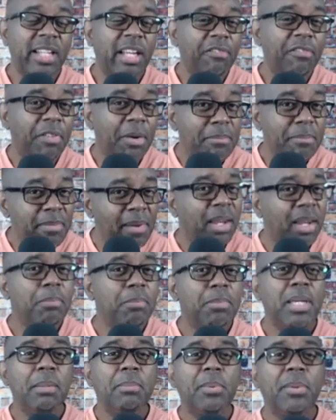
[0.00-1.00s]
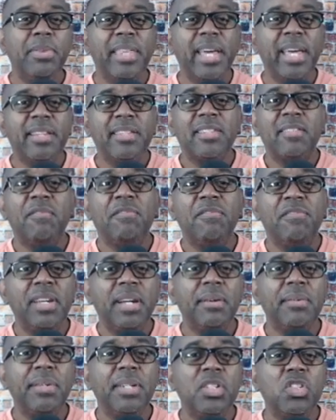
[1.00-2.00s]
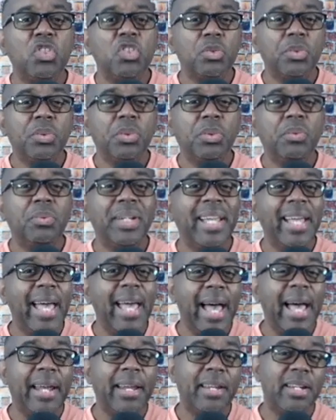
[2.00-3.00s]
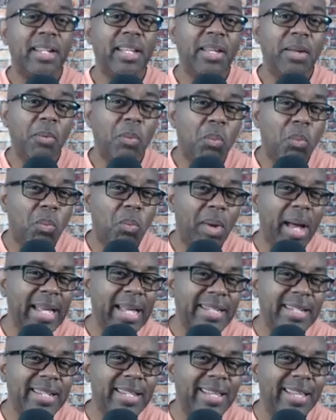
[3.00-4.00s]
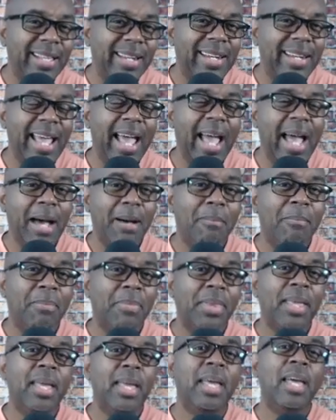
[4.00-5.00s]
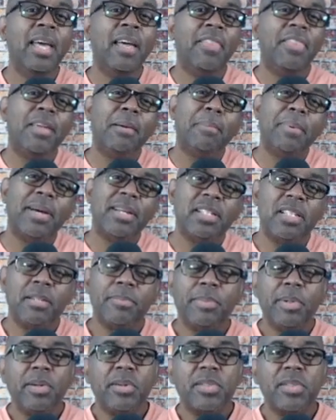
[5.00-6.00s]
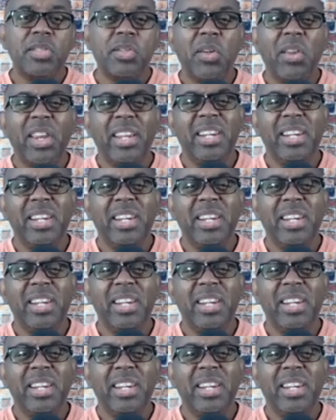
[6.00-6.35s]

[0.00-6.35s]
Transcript: And for many people, that is a very true reality right now. The Apostle Paul sort of